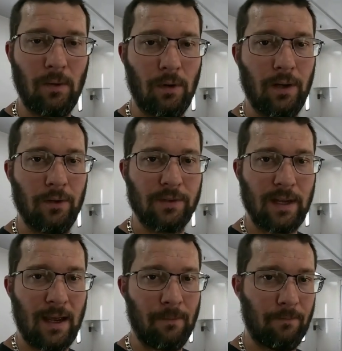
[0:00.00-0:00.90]
one of those
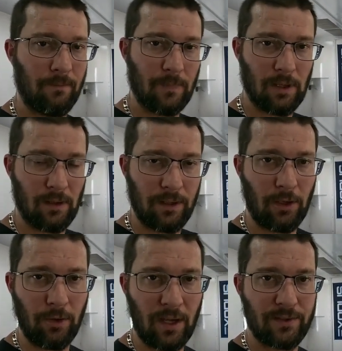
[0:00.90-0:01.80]
cap
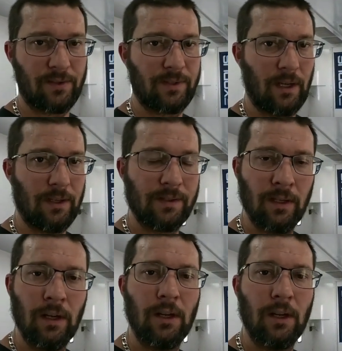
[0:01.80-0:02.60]
needle nozzle sets